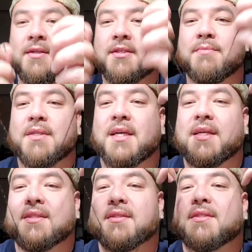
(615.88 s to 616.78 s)
Smells like I
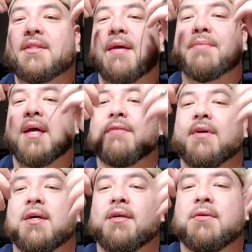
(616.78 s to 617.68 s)
done stepped out of
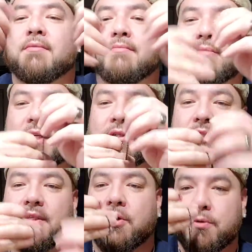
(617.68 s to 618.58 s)
a
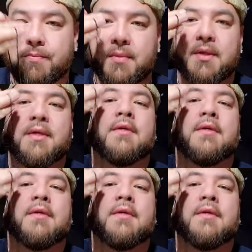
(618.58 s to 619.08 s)
nursing home.